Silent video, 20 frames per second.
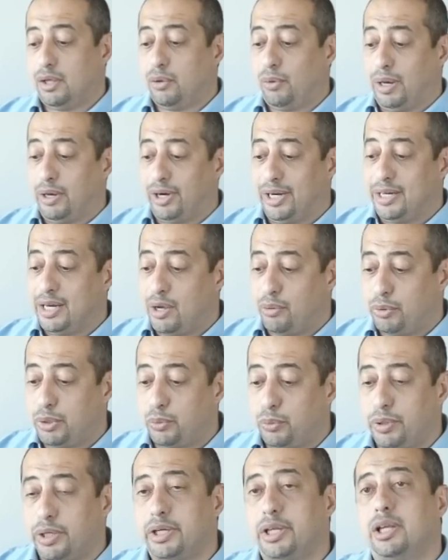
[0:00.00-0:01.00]
But right now we're
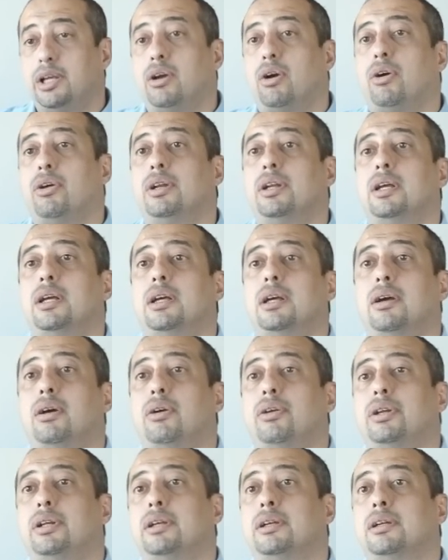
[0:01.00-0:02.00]
working on
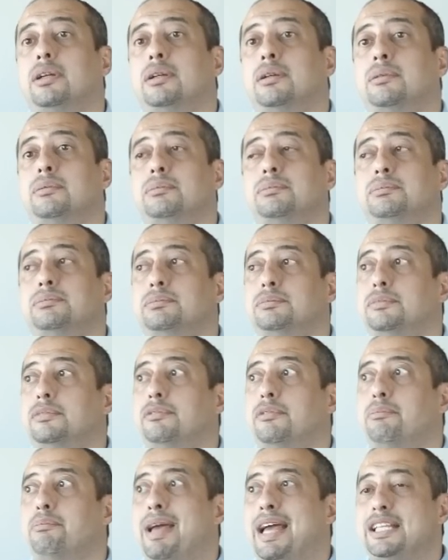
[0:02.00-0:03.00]
a
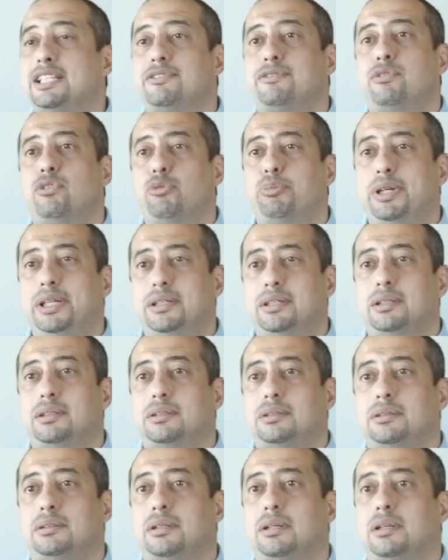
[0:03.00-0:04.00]
mass flow meter
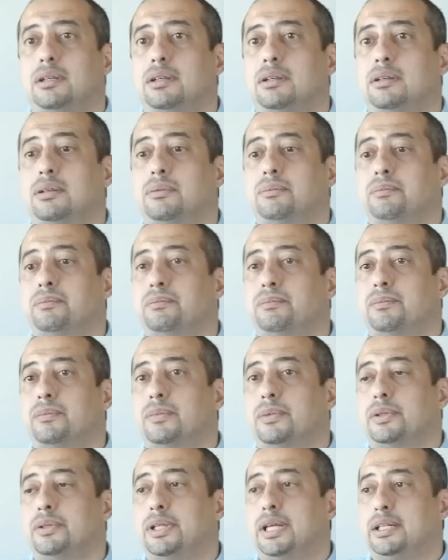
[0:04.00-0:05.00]

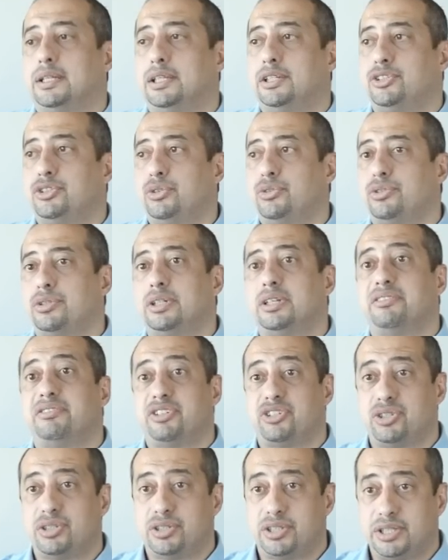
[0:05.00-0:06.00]
that is using a
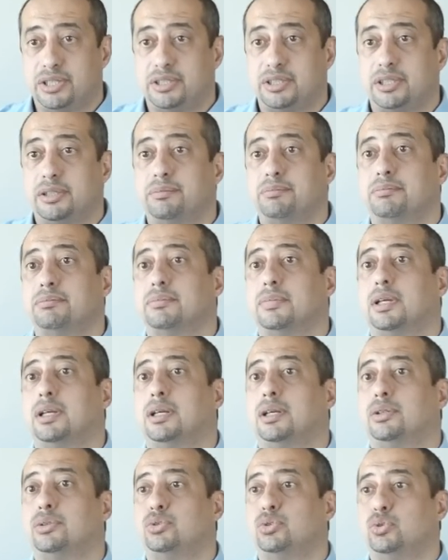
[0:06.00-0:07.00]
vision system
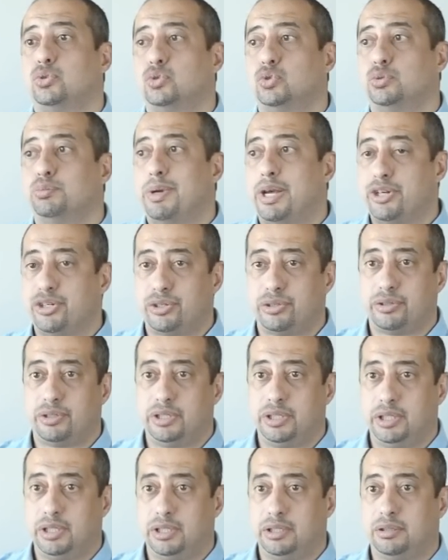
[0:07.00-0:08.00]
to measure
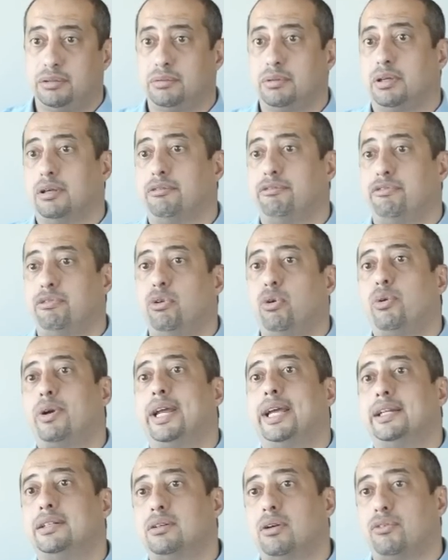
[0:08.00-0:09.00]
the flow
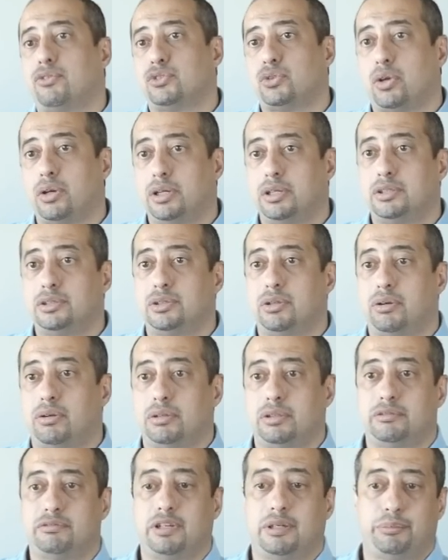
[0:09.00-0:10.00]
rate of solids
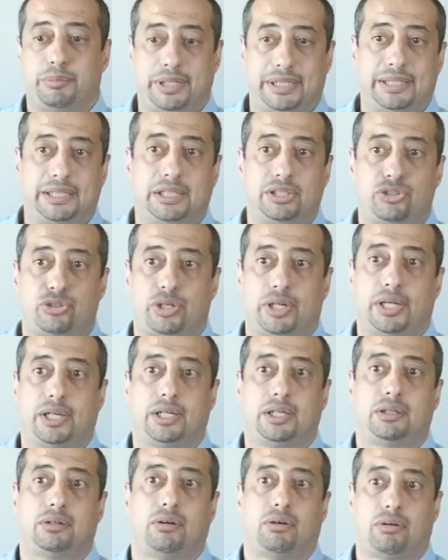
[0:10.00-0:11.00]
on a vibrating
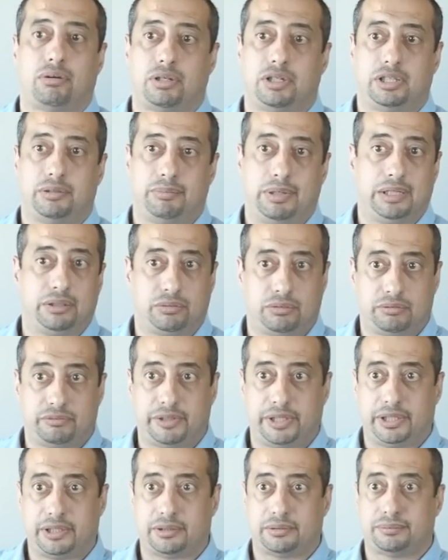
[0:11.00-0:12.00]
tray or in a belt
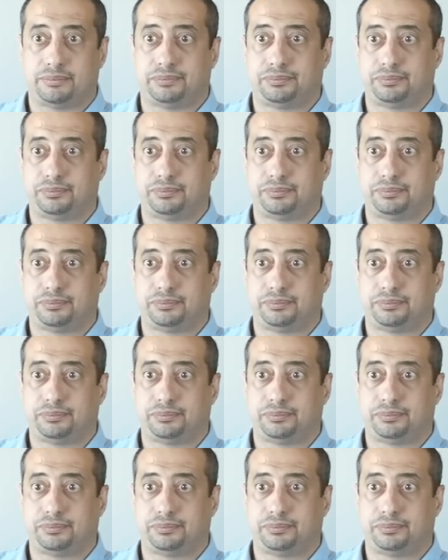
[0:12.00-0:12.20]
conveyor.